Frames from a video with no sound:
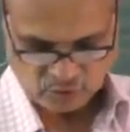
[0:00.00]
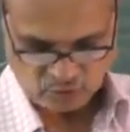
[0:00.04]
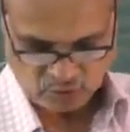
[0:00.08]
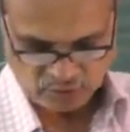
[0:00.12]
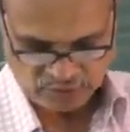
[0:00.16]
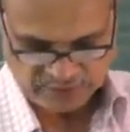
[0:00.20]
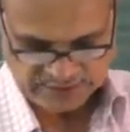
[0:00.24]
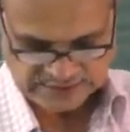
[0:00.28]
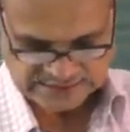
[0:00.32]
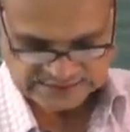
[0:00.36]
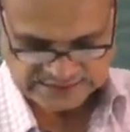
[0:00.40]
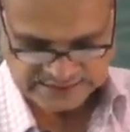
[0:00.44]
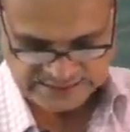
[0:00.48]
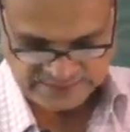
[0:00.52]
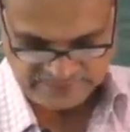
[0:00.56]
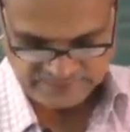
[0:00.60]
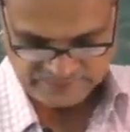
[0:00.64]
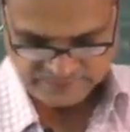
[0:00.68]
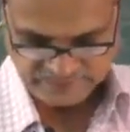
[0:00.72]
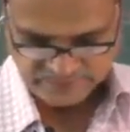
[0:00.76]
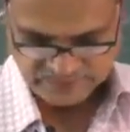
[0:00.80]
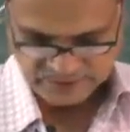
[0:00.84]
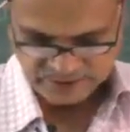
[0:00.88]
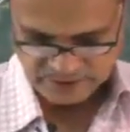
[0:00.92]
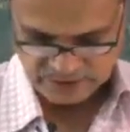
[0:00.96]
obviously
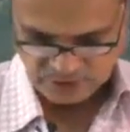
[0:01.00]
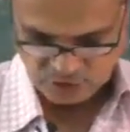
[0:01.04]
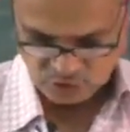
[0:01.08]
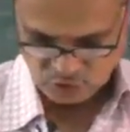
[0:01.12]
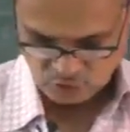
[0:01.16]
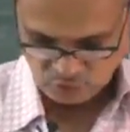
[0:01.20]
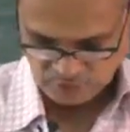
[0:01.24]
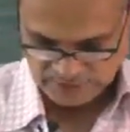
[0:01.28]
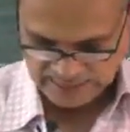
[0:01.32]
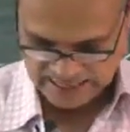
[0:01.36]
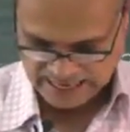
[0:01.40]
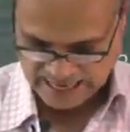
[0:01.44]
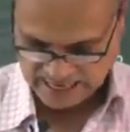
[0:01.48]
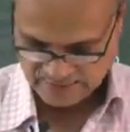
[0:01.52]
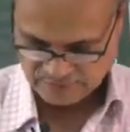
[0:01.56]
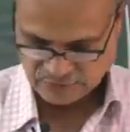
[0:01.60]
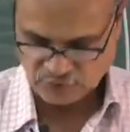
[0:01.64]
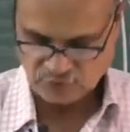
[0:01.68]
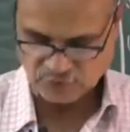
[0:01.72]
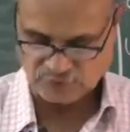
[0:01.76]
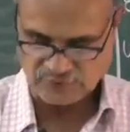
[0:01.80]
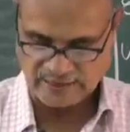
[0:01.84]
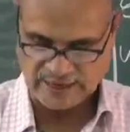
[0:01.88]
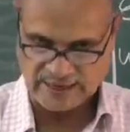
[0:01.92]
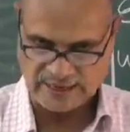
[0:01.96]
you will have
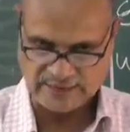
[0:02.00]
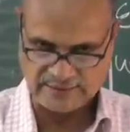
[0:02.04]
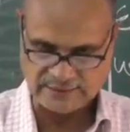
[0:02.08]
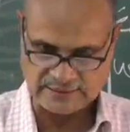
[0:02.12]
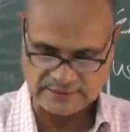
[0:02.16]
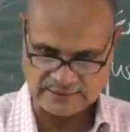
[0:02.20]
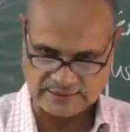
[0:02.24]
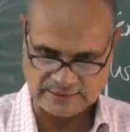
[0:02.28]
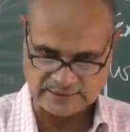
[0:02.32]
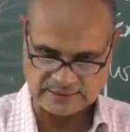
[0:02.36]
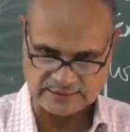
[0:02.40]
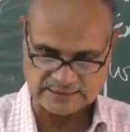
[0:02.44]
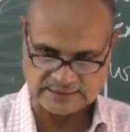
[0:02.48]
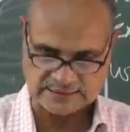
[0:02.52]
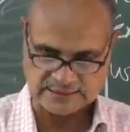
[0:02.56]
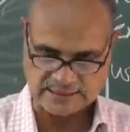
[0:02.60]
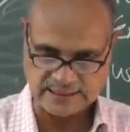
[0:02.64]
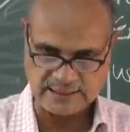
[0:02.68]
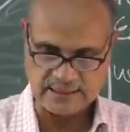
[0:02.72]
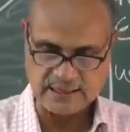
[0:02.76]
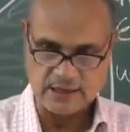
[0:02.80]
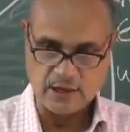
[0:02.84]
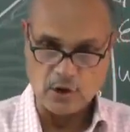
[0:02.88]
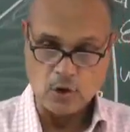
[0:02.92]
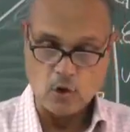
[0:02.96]
to find this
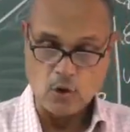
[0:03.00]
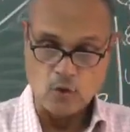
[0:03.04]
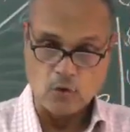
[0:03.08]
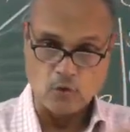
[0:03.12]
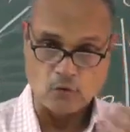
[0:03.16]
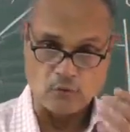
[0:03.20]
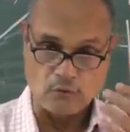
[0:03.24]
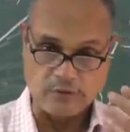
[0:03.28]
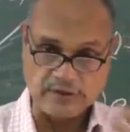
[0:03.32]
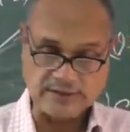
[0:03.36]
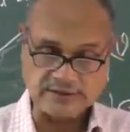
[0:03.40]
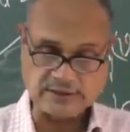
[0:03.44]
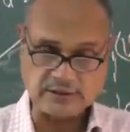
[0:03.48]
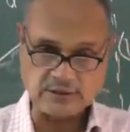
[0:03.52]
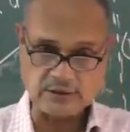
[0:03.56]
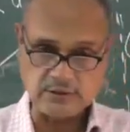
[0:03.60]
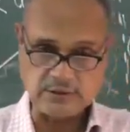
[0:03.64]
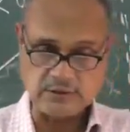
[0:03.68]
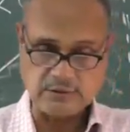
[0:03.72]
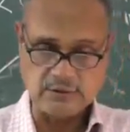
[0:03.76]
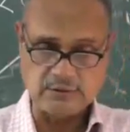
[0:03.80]
thing with,